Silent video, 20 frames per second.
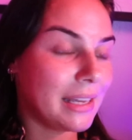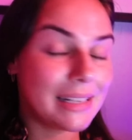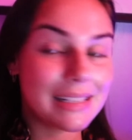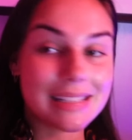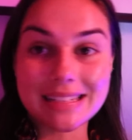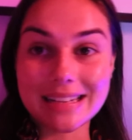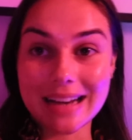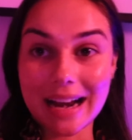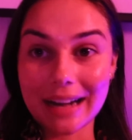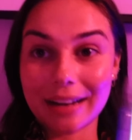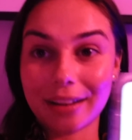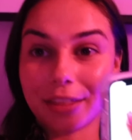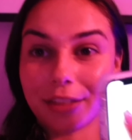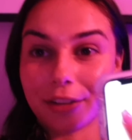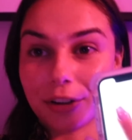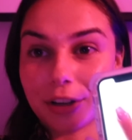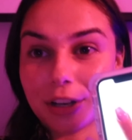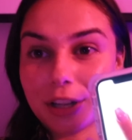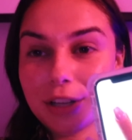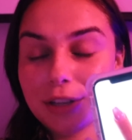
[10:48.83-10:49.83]
It's
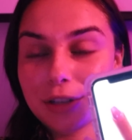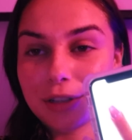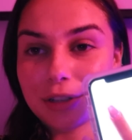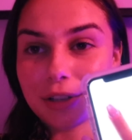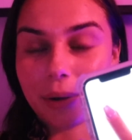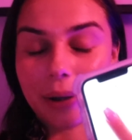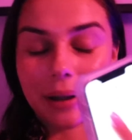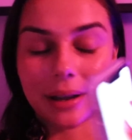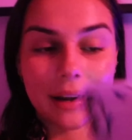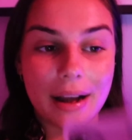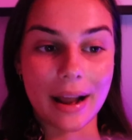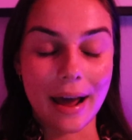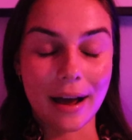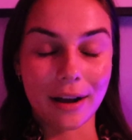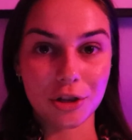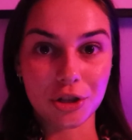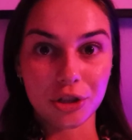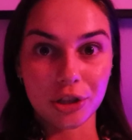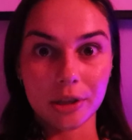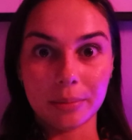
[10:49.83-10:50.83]
9.30, so I can
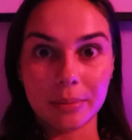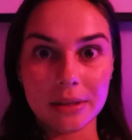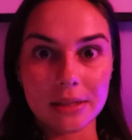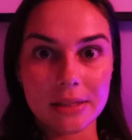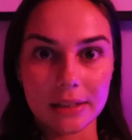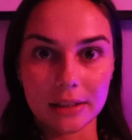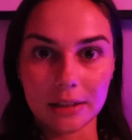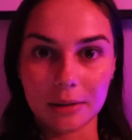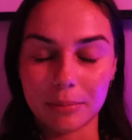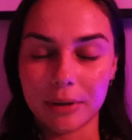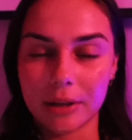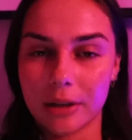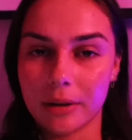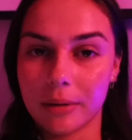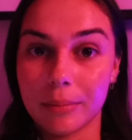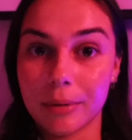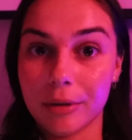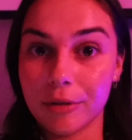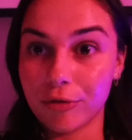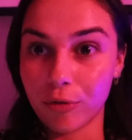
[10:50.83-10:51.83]
actually be
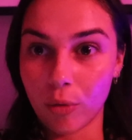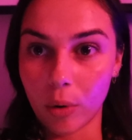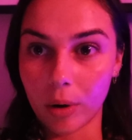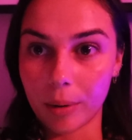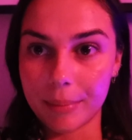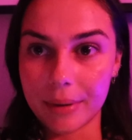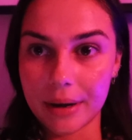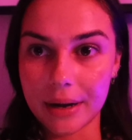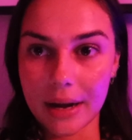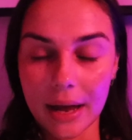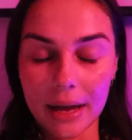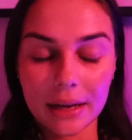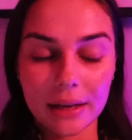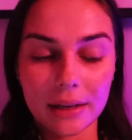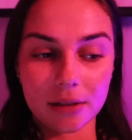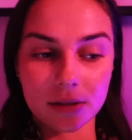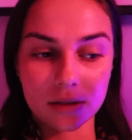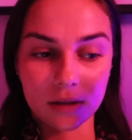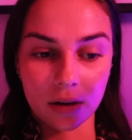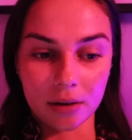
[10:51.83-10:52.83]
sleeping before
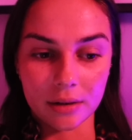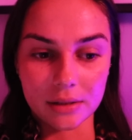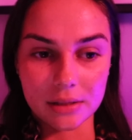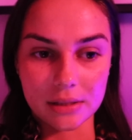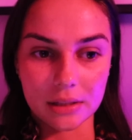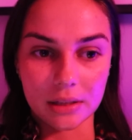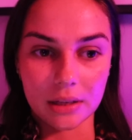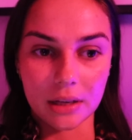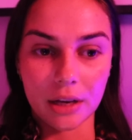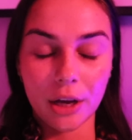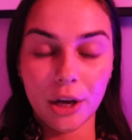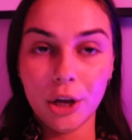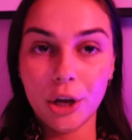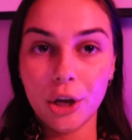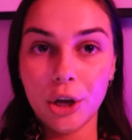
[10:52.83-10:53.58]
midnight. It's honestly